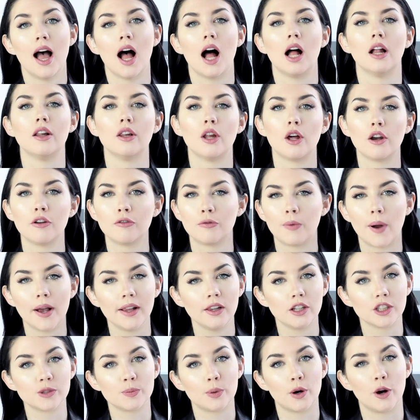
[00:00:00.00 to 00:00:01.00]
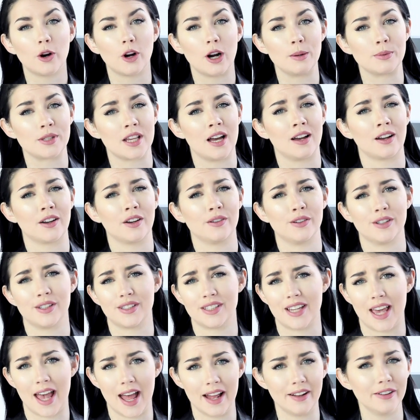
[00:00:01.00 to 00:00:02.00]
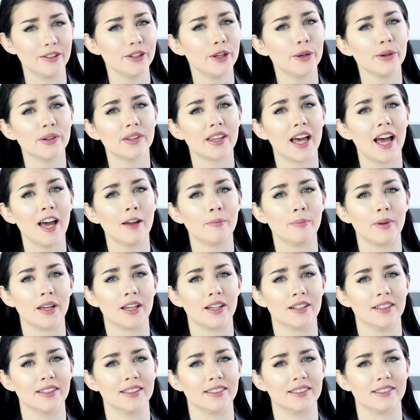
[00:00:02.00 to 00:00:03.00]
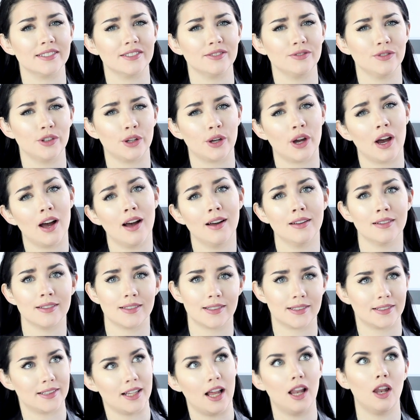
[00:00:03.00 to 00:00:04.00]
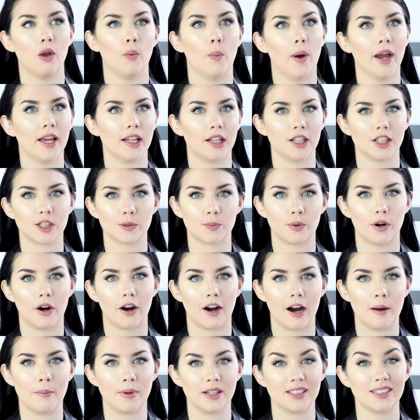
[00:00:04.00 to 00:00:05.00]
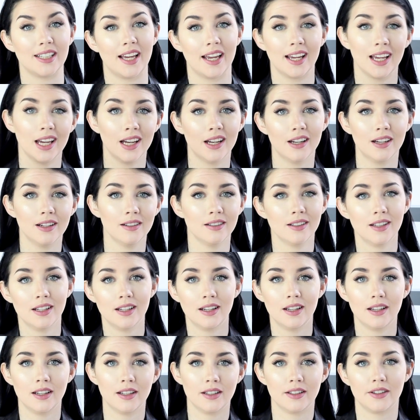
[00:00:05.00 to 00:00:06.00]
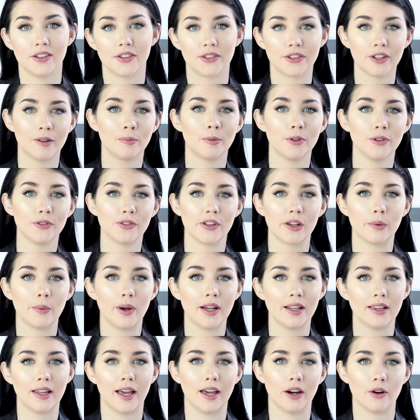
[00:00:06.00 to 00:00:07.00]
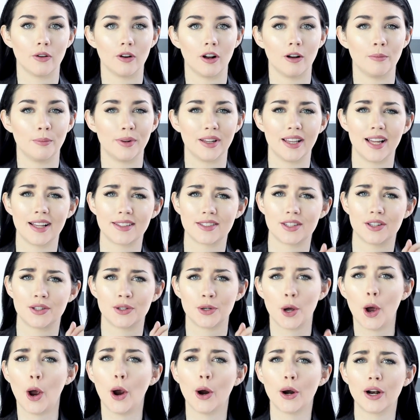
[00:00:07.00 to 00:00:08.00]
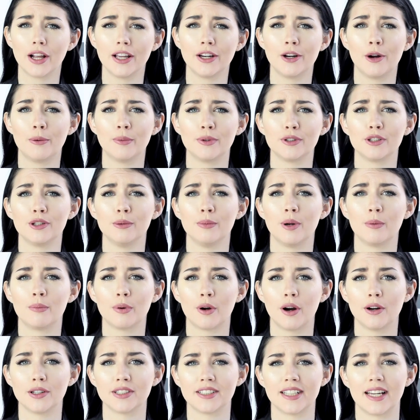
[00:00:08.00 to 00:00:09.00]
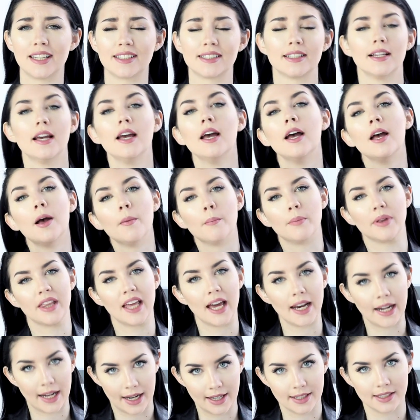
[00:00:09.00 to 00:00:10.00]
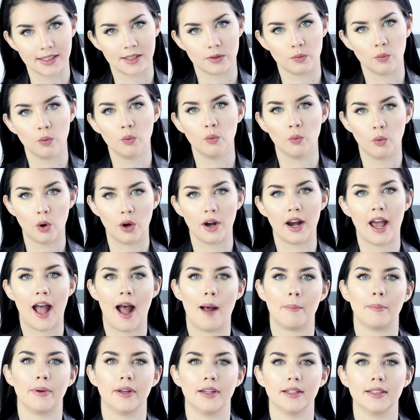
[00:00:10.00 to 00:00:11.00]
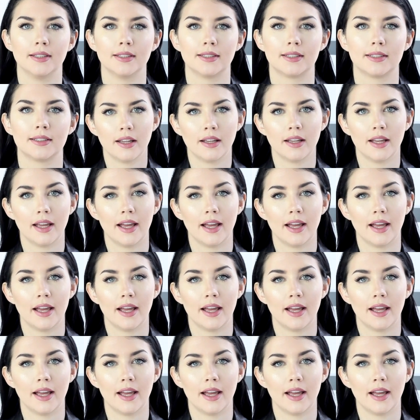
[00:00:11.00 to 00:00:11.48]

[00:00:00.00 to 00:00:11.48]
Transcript: A lot of weight loss programs aren't going to tell you that because you can't sell a weight loss program by saying, you'll stop losing weight later on, but that's a totally normal human process, but that is what happens.